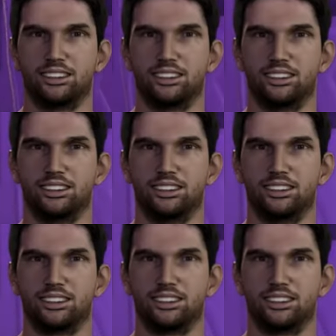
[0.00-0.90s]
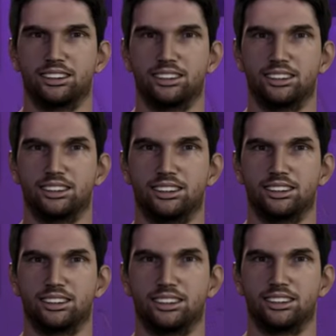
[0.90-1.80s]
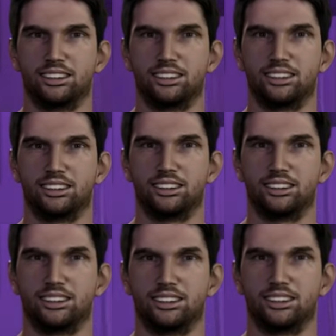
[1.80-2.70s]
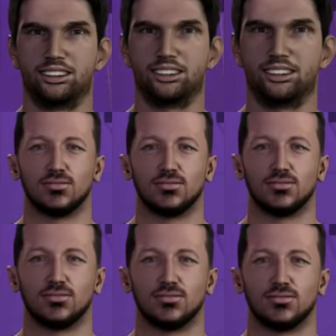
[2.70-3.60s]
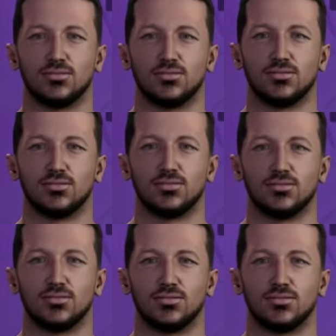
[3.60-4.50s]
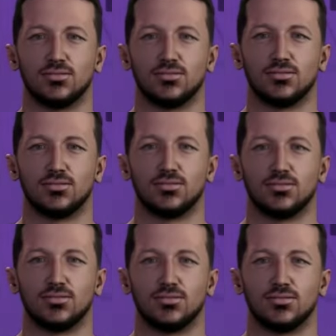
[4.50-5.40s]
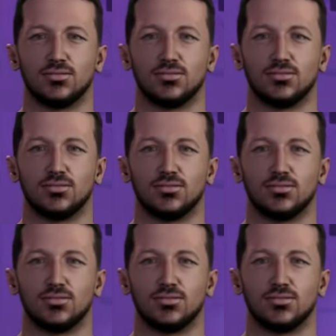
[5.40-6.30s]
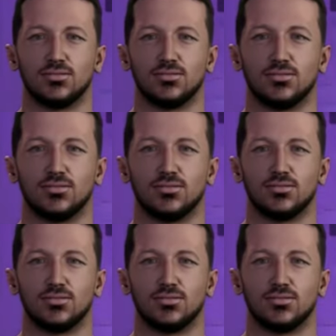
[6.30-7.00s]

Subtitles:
(not speaking)